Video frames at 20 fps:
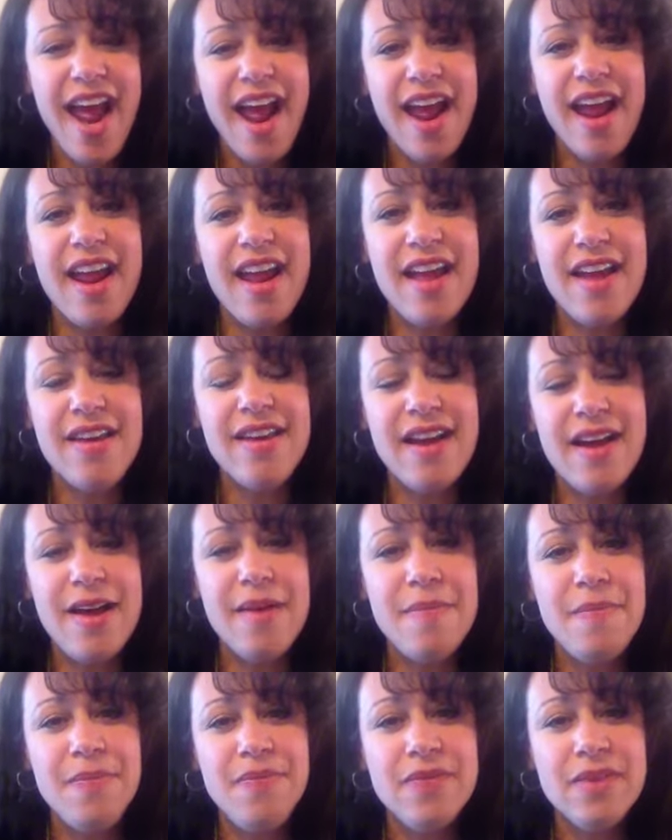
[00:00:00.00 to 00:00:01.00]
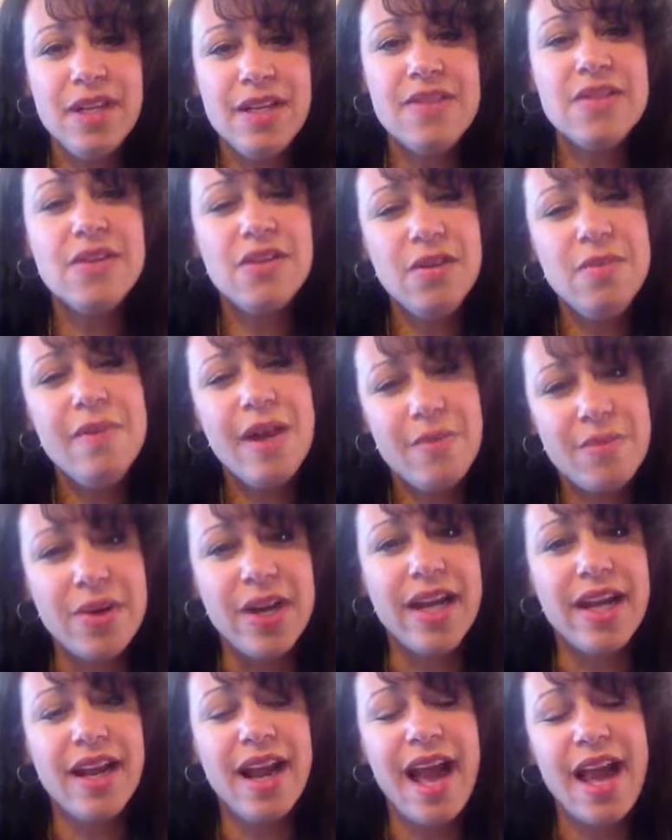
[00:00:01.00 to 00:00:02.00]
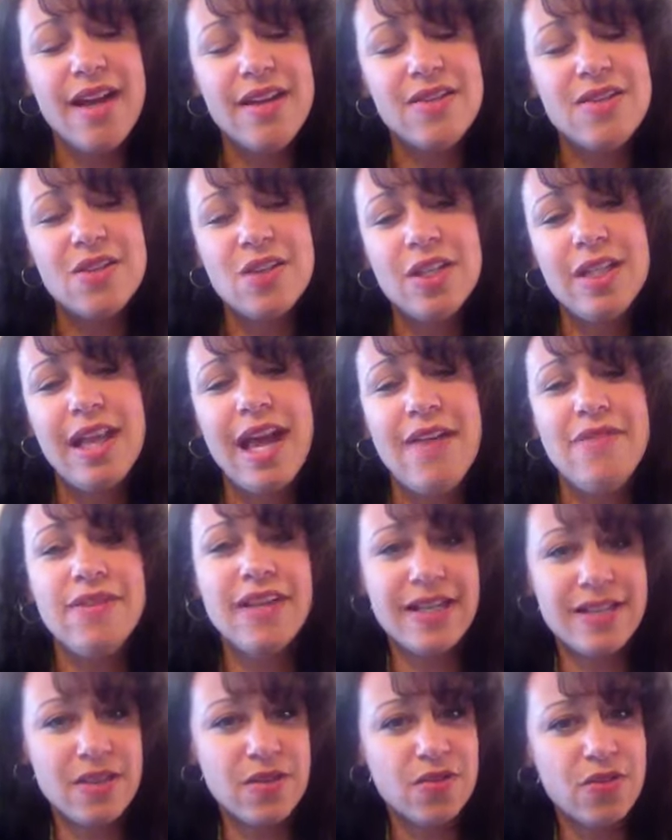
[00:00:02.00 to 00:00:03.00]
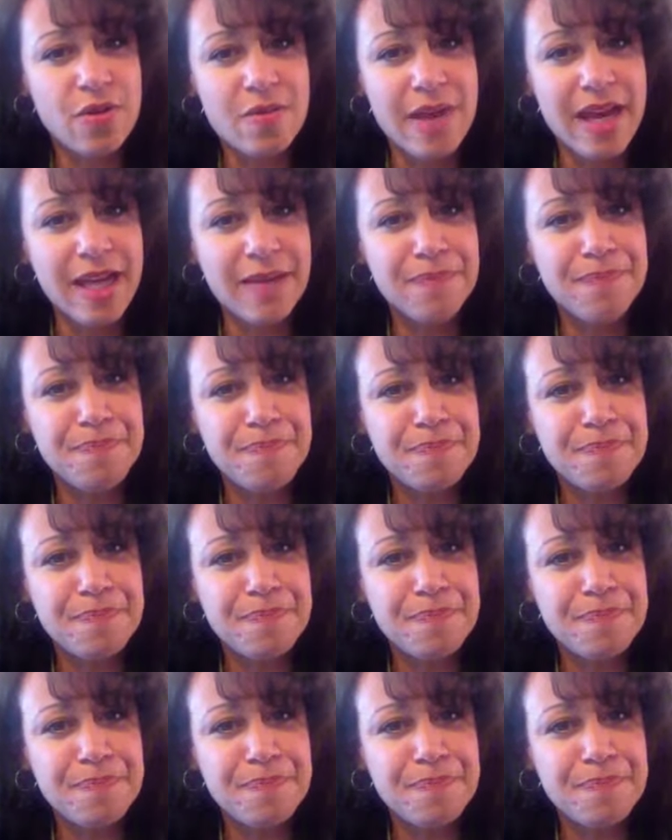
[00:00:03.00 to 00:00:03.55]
And it's a good memory and it's a good life lesson for me.